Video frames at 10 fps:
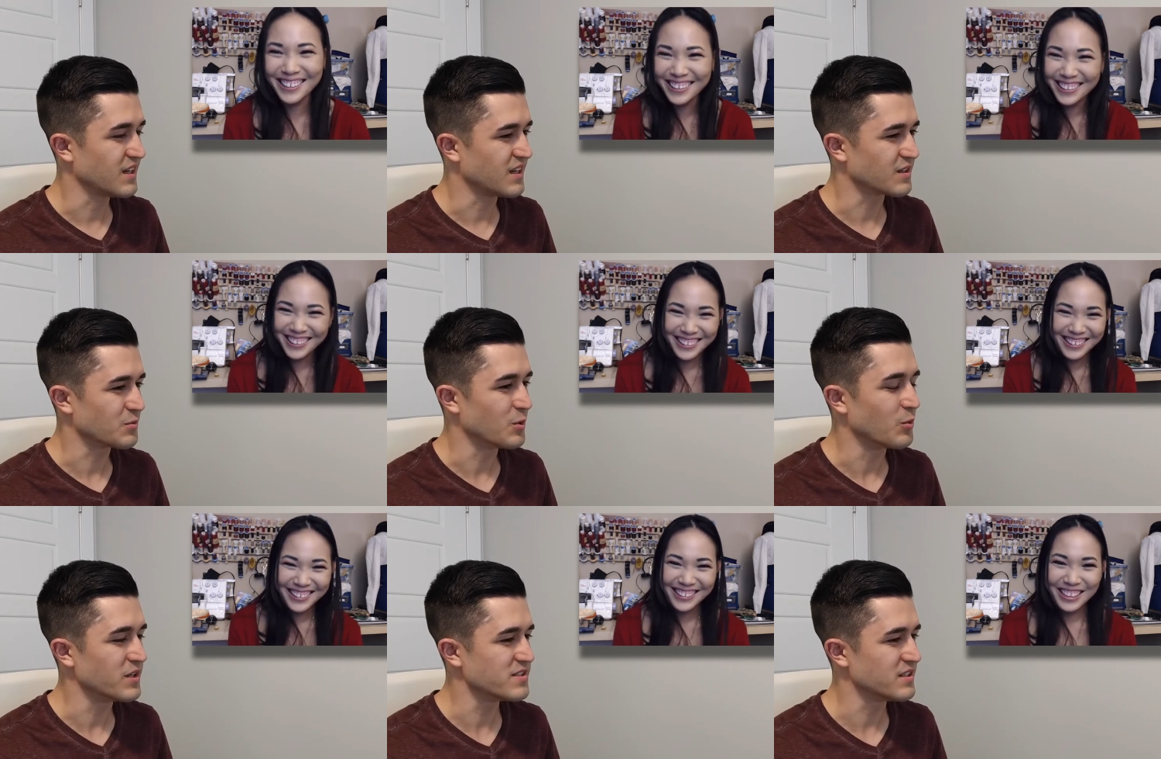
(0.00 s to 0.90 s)
Speaker 1: yeah. What,
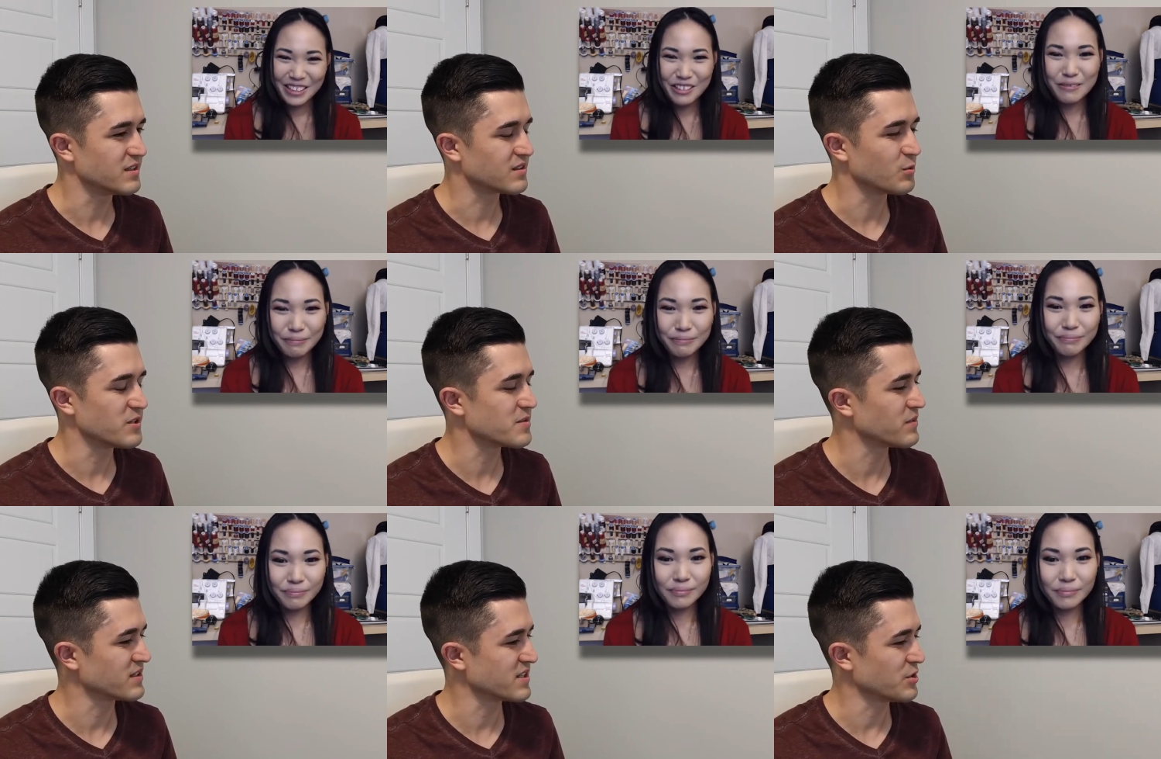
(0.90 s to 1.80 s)
what is it? What are some
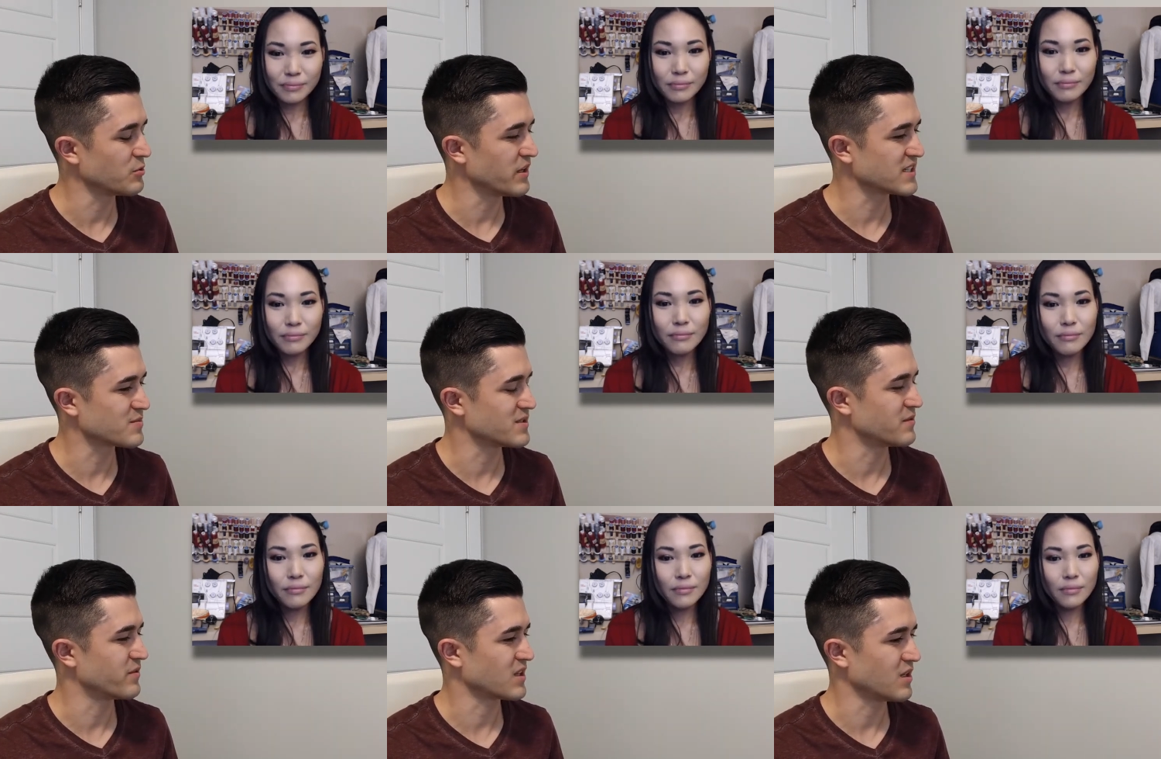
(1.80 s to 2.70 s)
things that you like
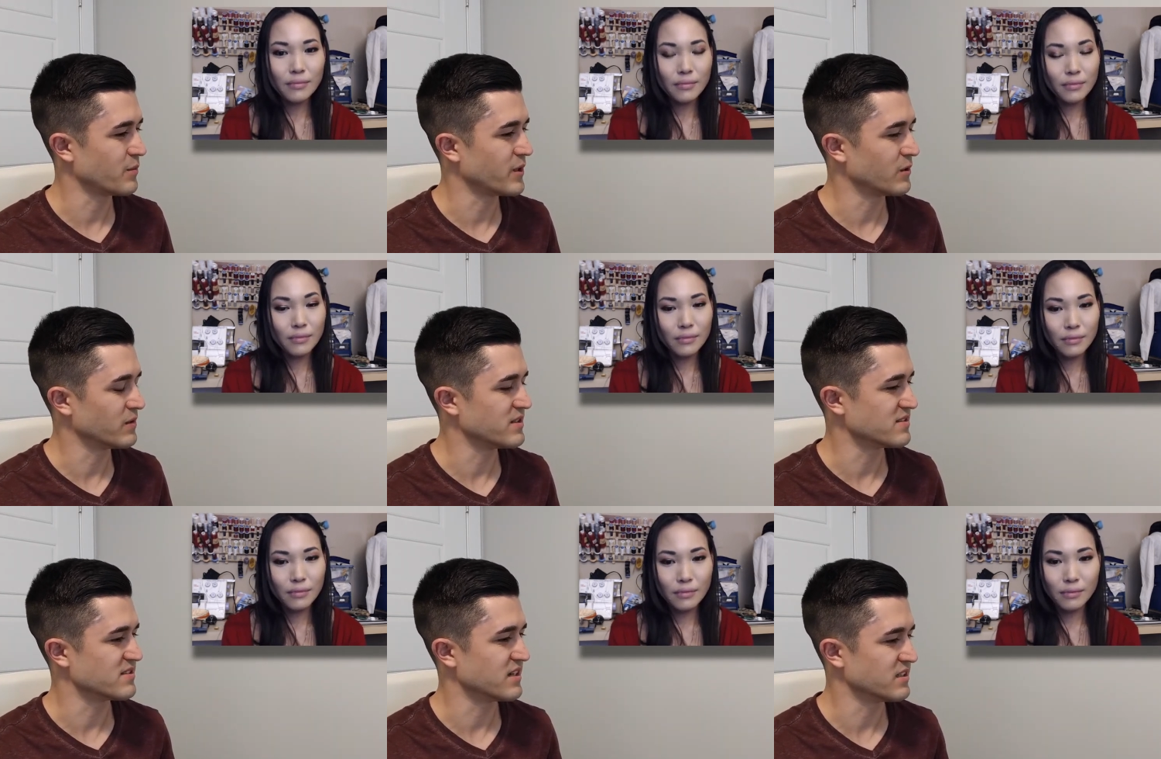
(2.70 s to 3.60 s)
specifically about his
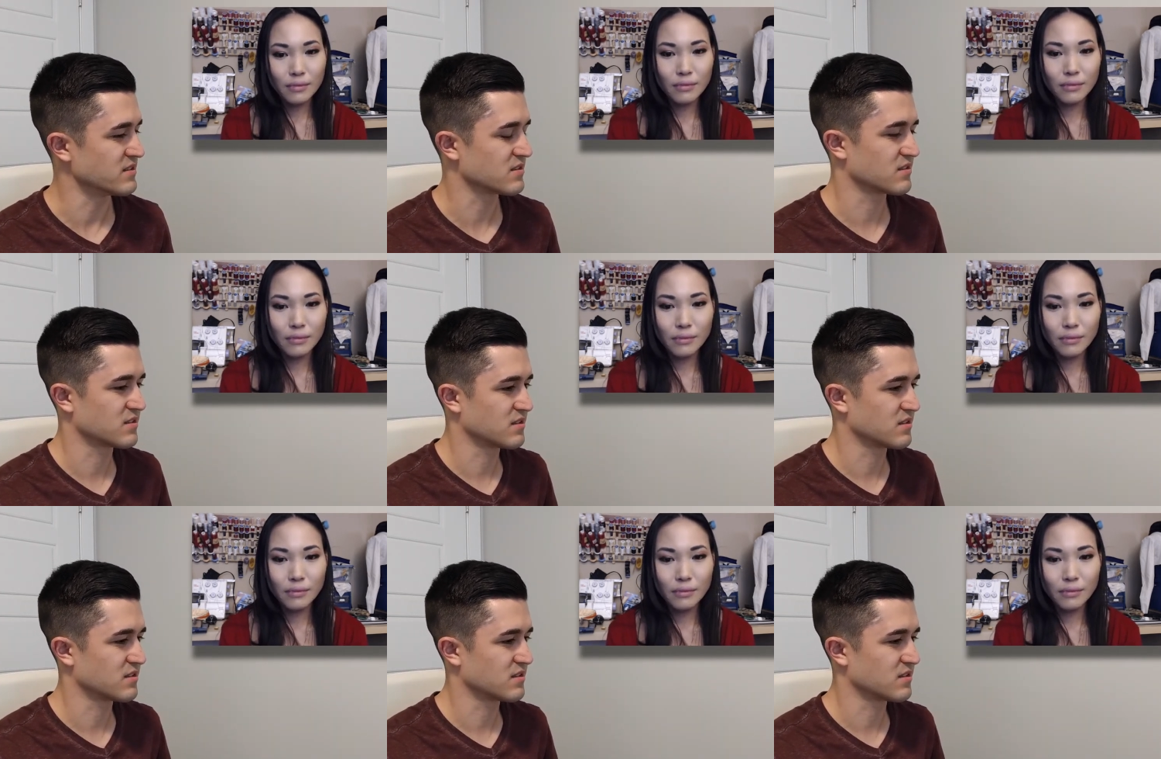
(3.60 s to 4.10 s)
designs?